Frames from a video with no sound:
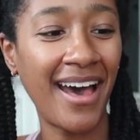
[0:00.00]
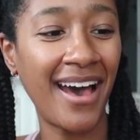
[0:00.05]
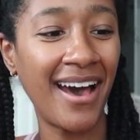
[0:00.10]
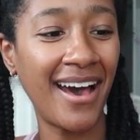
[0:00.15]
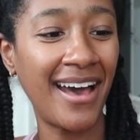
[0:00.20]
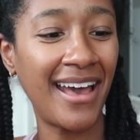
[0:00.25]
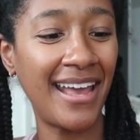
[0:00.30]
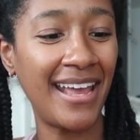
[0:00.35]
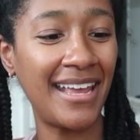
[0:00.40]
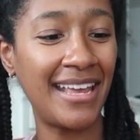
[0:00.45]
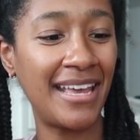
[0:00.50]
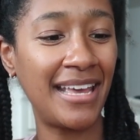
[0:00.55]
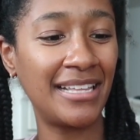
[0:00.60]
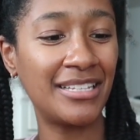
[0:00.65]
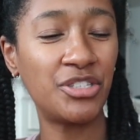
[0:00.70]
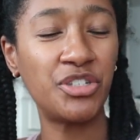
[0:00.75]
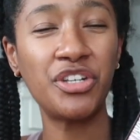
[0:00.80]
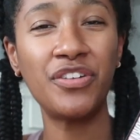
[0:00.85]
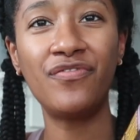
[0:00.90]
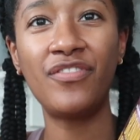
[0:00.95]
I
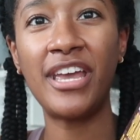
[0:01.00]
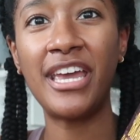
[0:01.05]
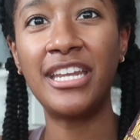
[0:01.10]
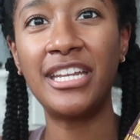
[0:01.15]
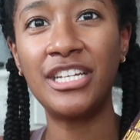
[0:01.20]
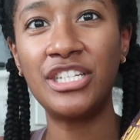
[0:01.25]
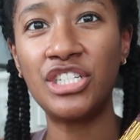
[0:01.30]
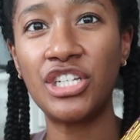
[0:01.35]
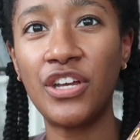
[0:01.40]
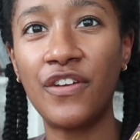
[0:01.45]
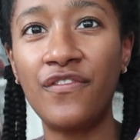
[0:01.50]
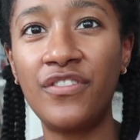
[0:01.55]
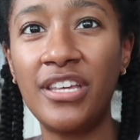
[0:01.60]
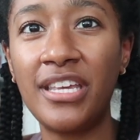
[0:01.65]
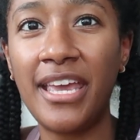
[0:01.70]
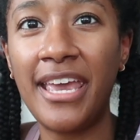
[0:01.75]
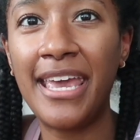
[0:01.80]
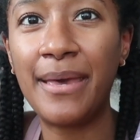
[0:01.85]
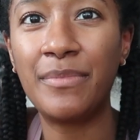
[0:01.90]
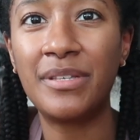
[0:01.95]
took advantage of
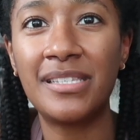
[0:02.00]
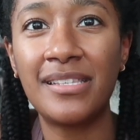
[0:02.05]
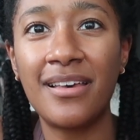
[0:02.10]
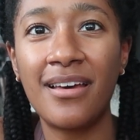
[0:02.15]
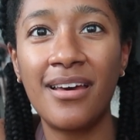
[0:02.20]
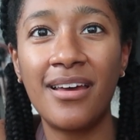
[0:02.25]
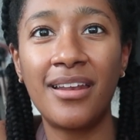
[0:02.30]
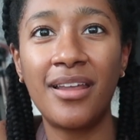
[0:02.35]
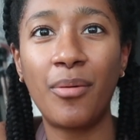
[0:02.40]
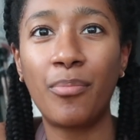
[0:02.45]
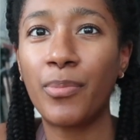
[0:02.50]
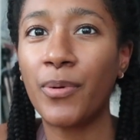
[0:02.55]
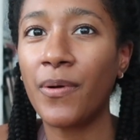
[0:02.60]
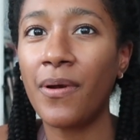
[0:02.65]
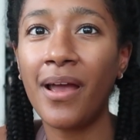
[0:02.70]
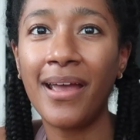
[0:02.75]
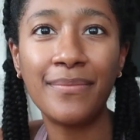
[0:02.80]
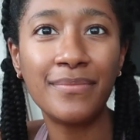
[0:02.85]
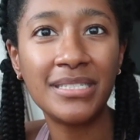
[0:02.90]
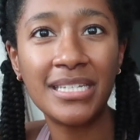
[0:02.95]
the Amazon
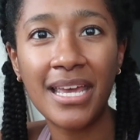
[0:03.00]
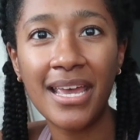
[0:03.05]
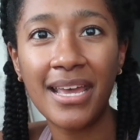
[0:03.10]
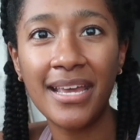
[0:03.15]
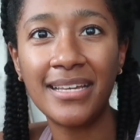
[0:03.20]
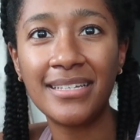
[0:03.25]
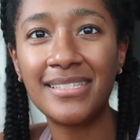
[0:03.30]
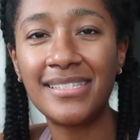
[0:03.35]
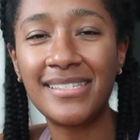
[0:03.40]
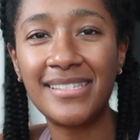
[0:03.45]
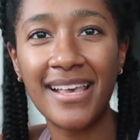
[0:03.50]
Prime Day